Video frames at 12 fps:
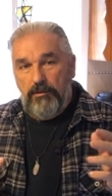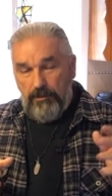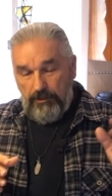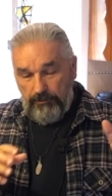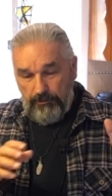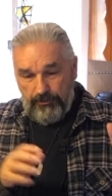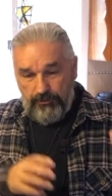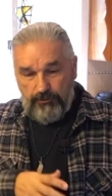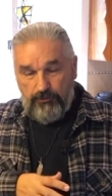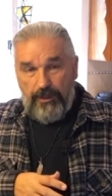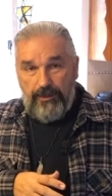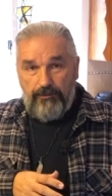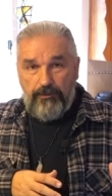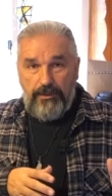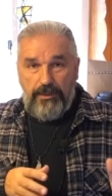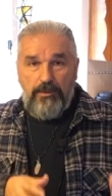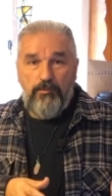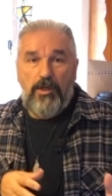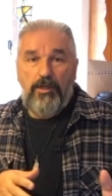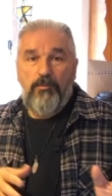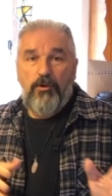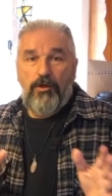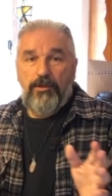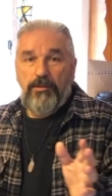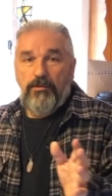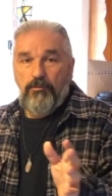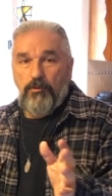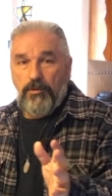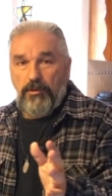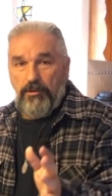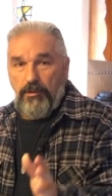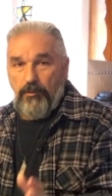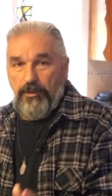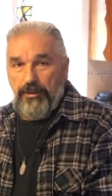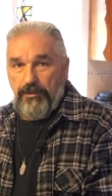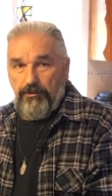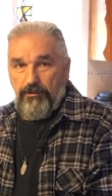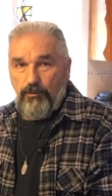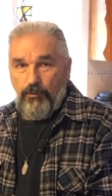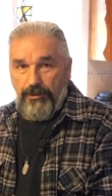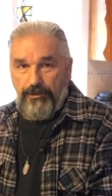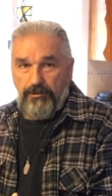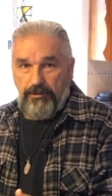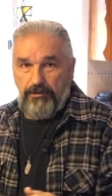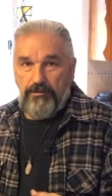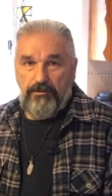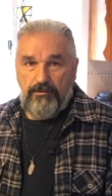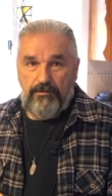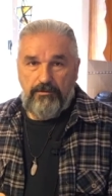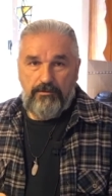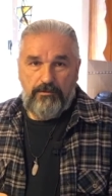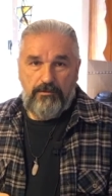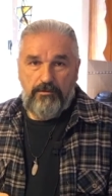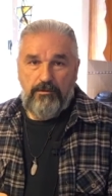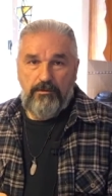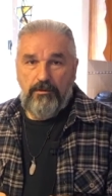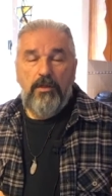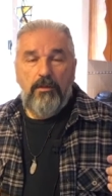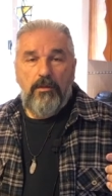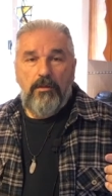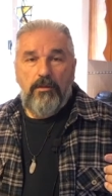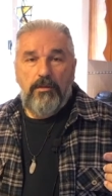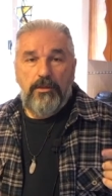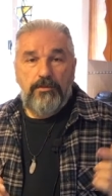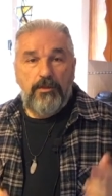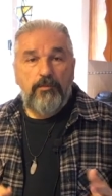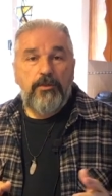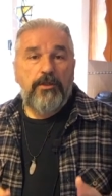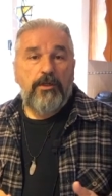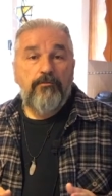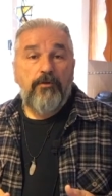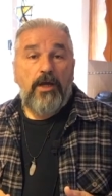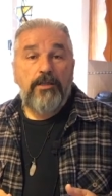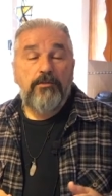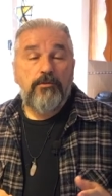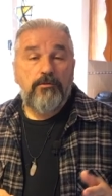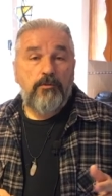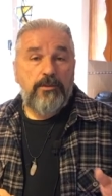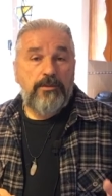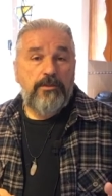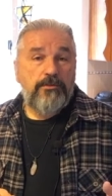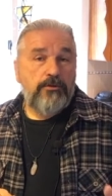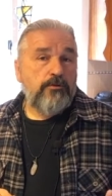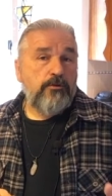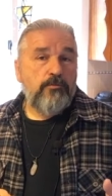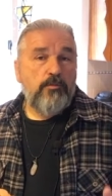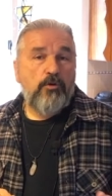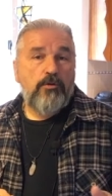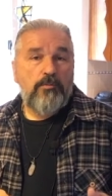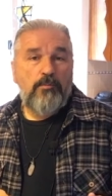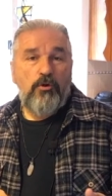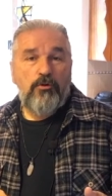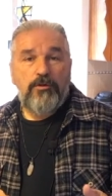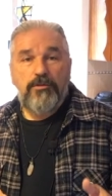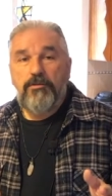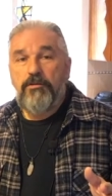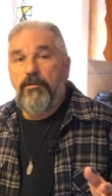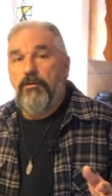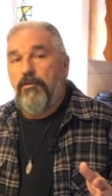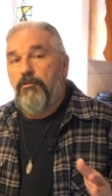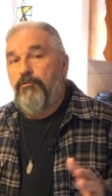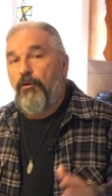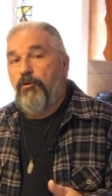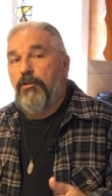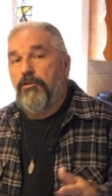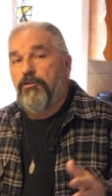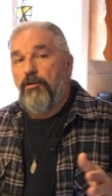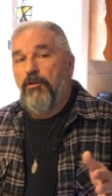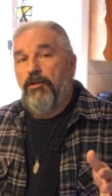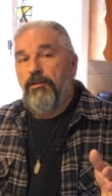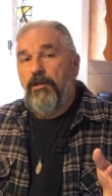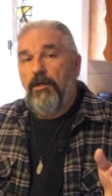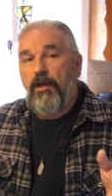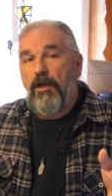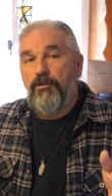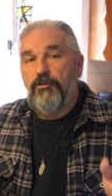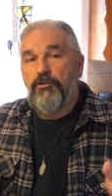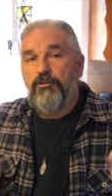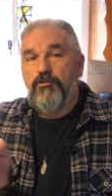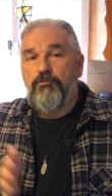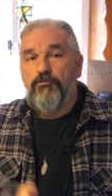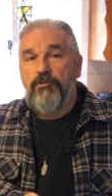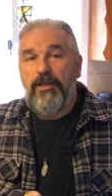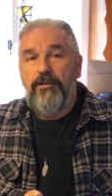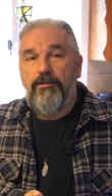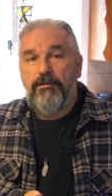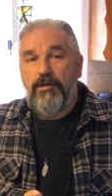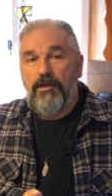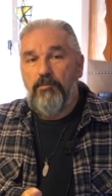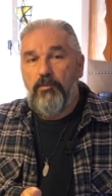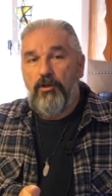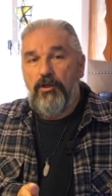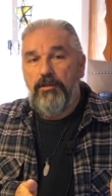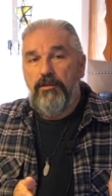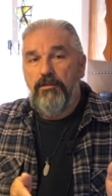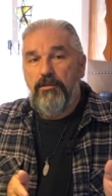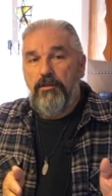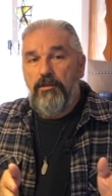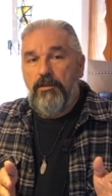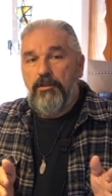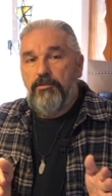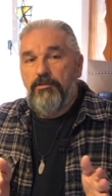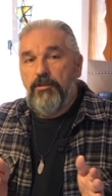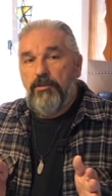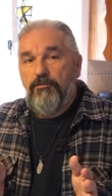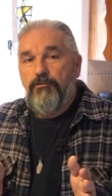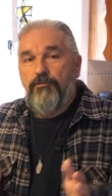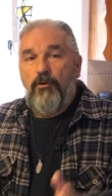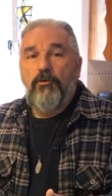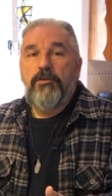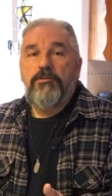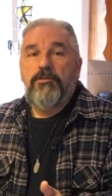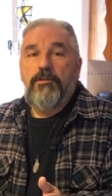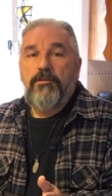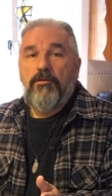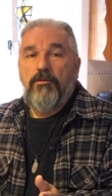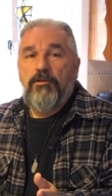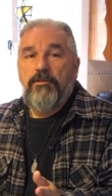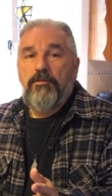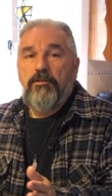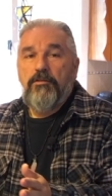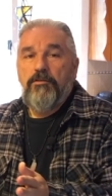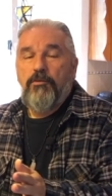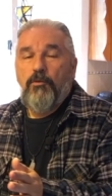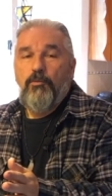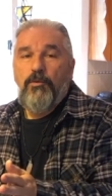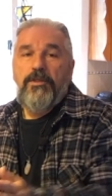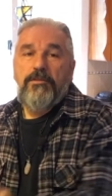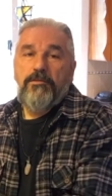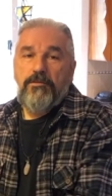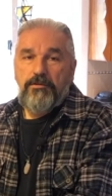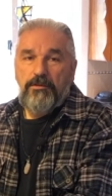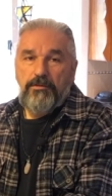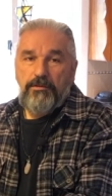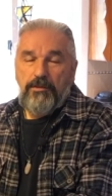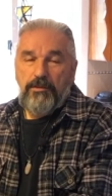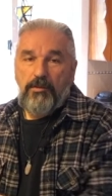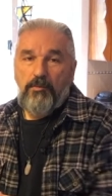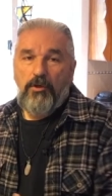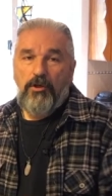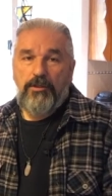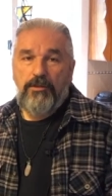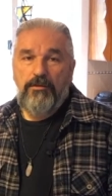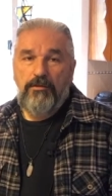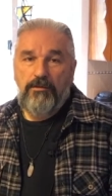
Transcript: and the strength in my body will eliminate the weakness. That's something I find that we need to do more and more is focus on how to strengthen our body instead of focusing on the weaknesses in our body.